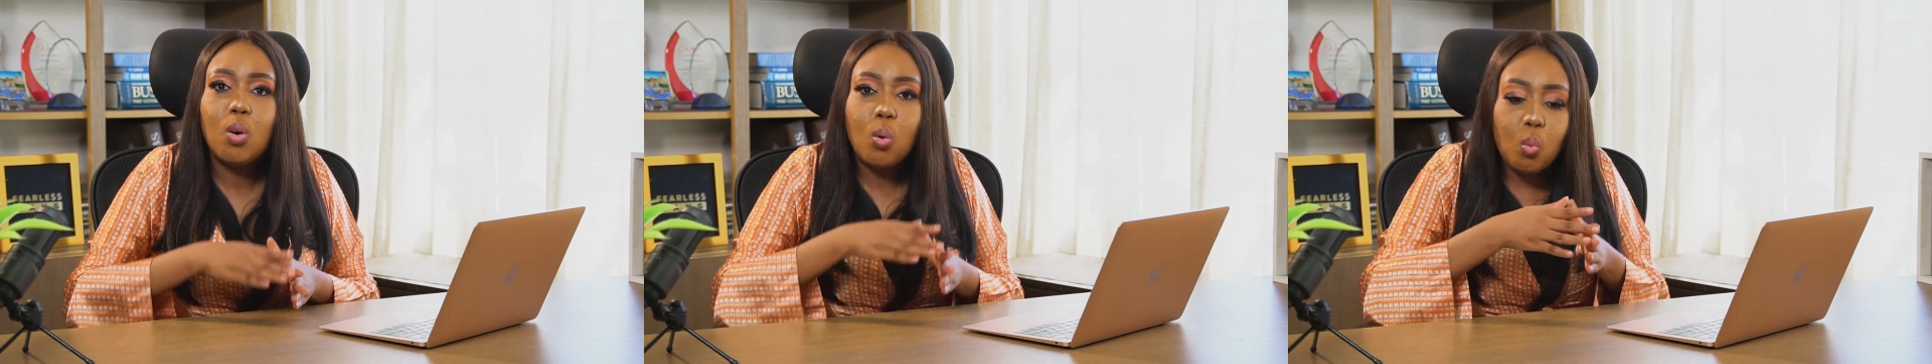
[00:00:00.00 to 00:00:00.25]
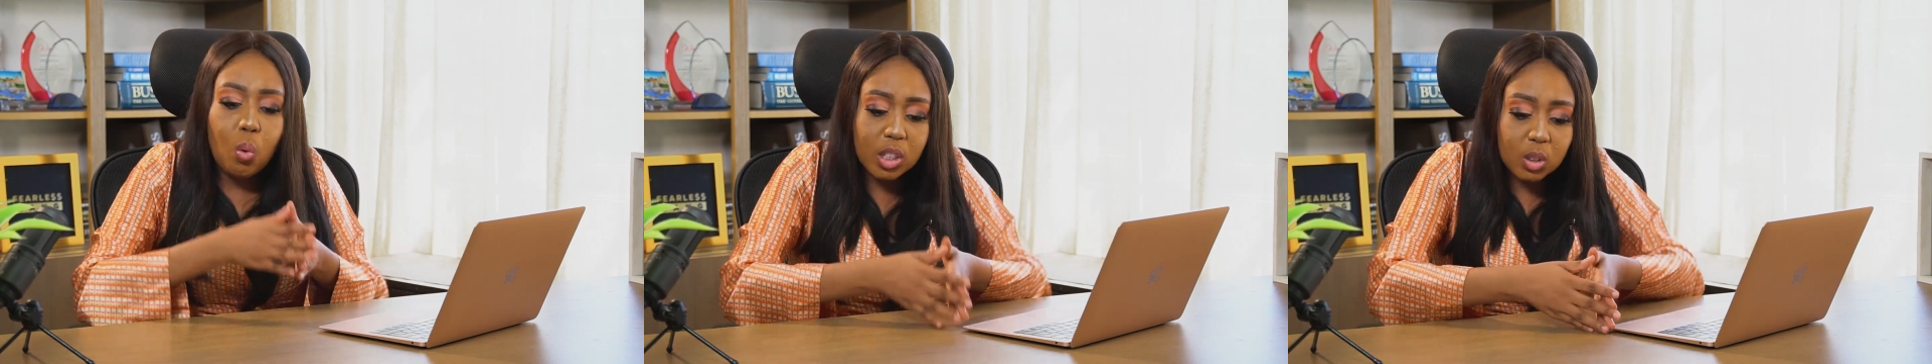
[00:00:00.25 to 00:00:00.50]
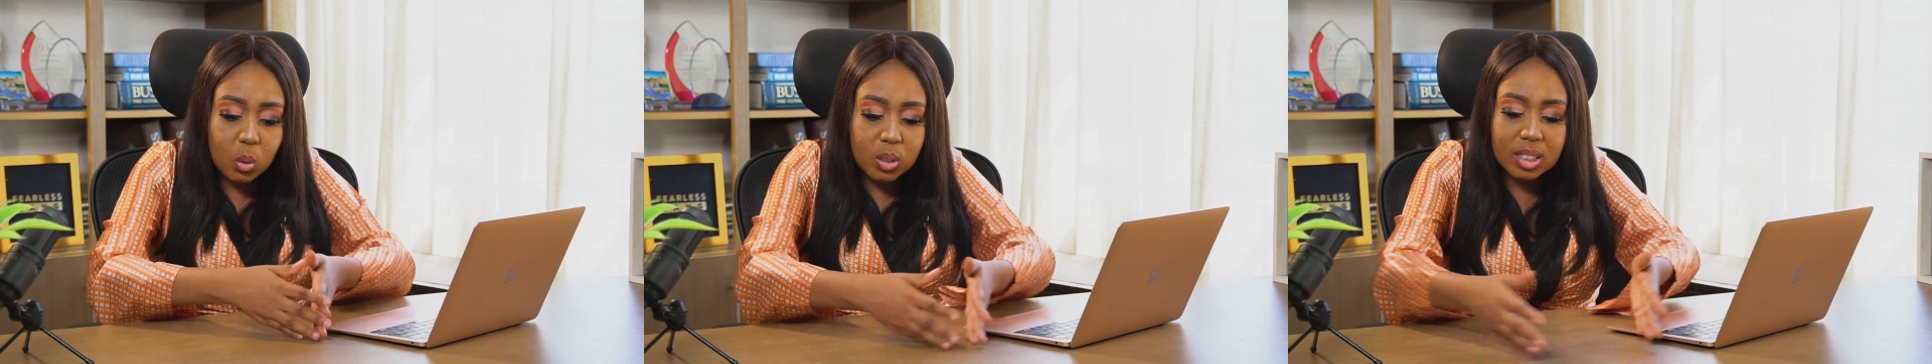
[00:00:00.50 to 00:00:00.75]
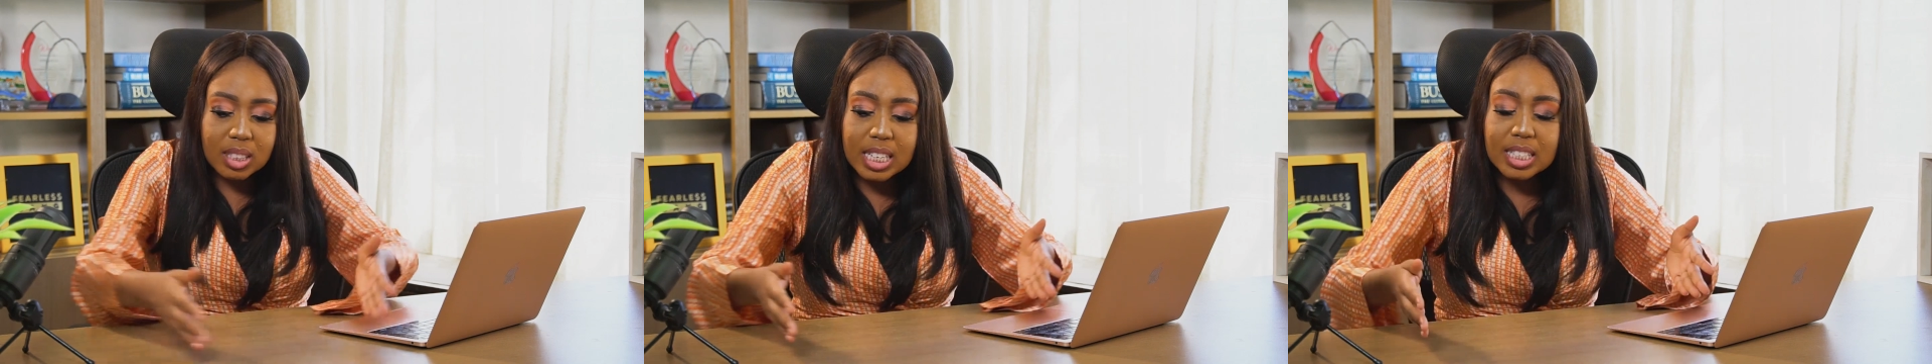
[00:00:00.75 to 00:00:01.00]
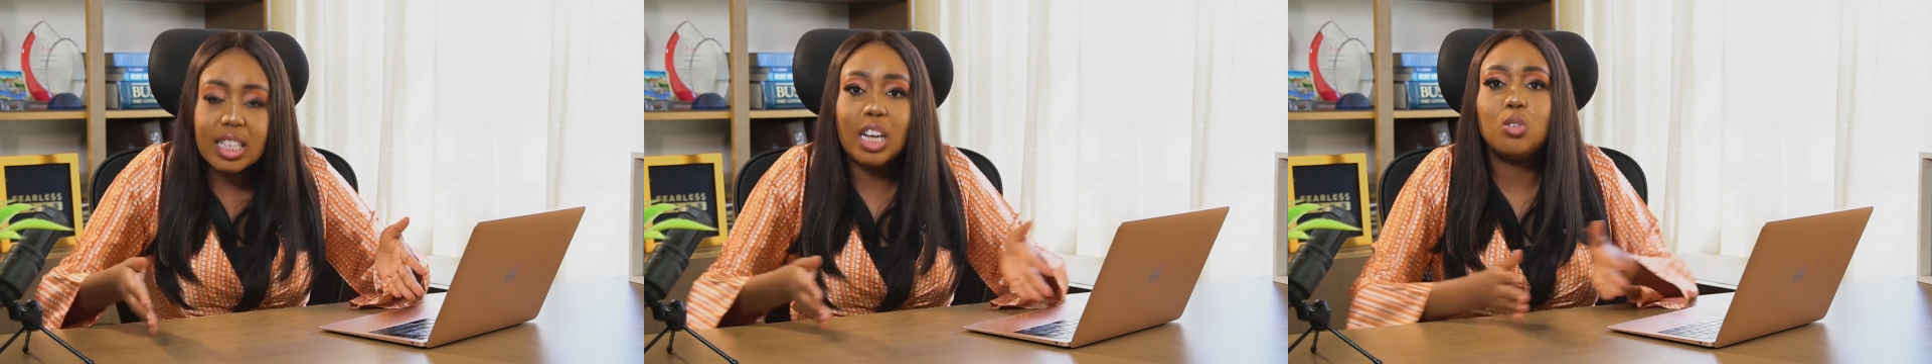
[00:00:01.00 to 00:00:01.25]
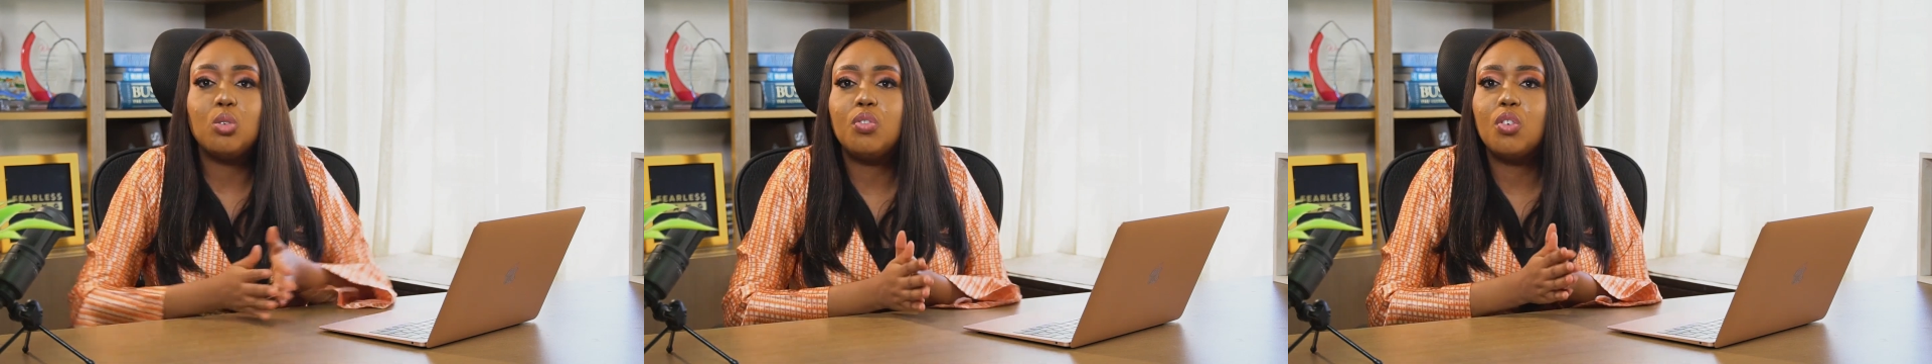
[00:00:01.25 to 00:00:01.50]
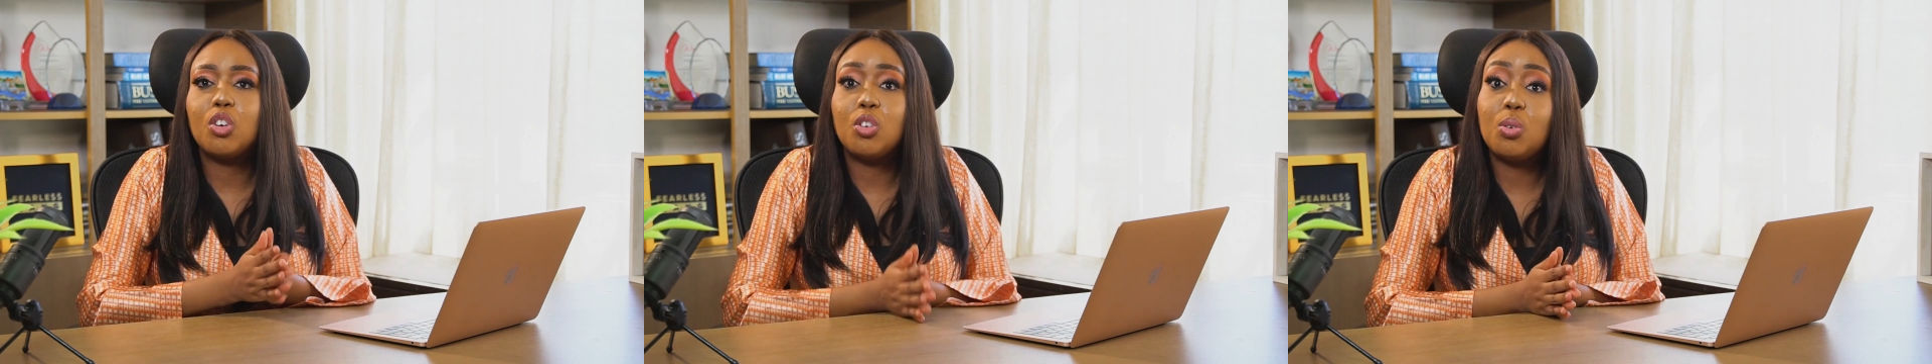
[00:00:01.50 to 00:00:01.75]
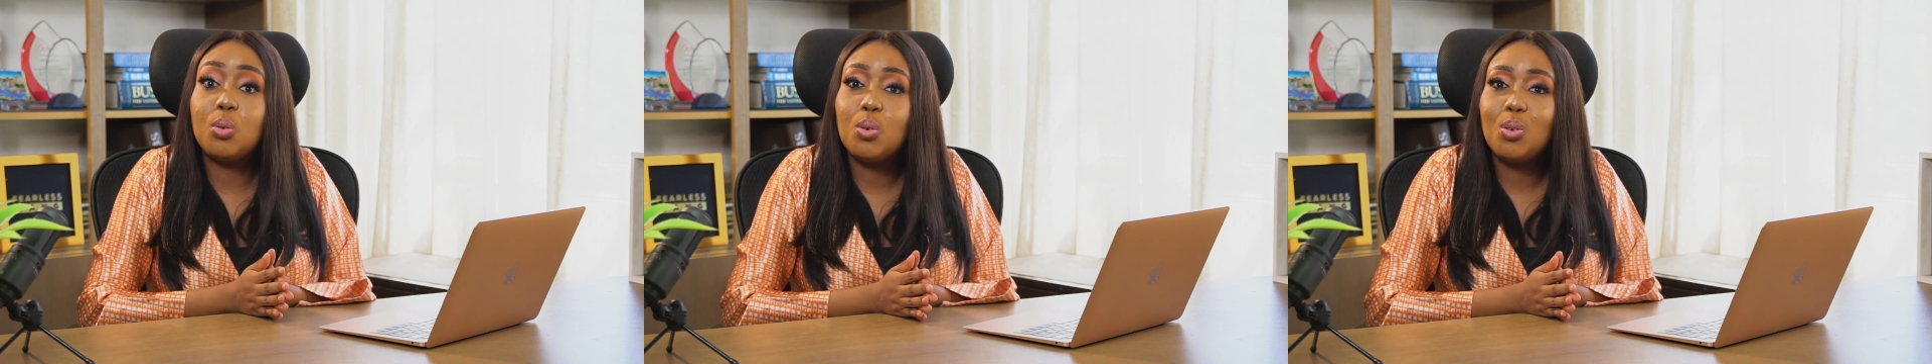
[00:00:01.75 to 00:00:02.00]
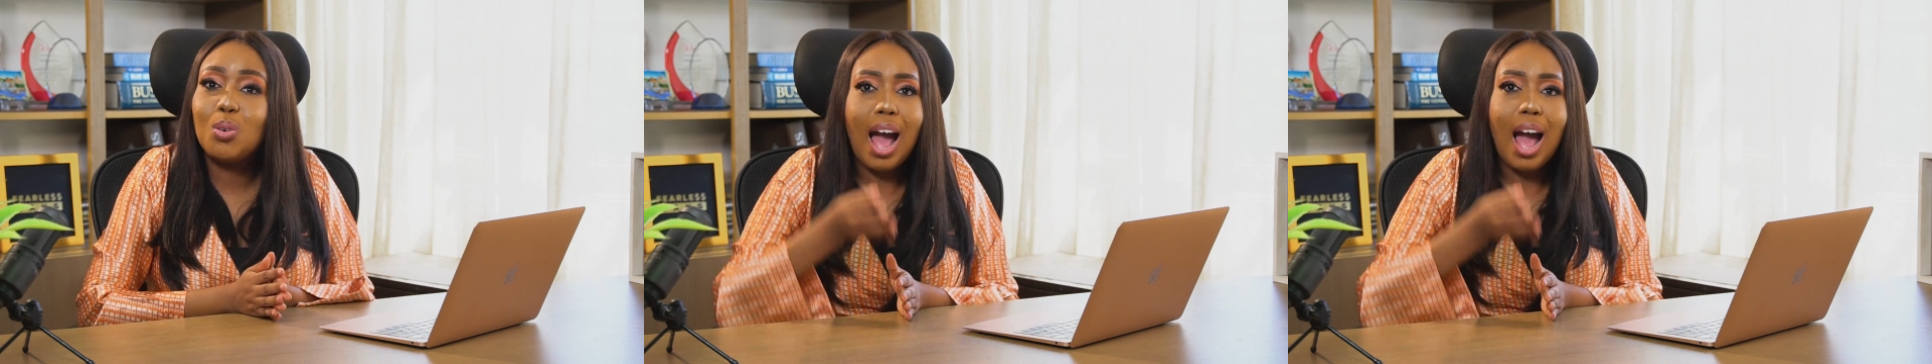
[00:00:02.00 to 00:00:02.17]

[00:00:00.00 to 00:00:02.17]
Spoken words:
What those things can do for you